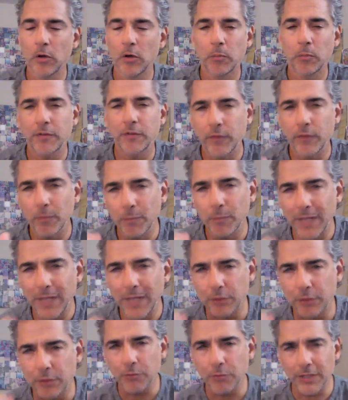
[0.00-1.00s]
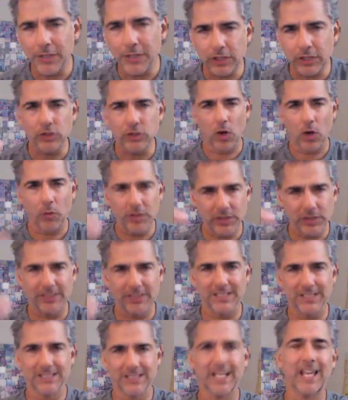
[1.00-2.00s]
But for me, the risk is always the
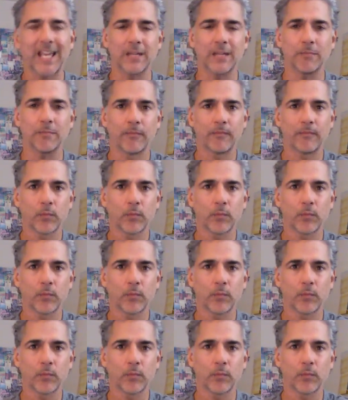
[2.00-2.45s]
same.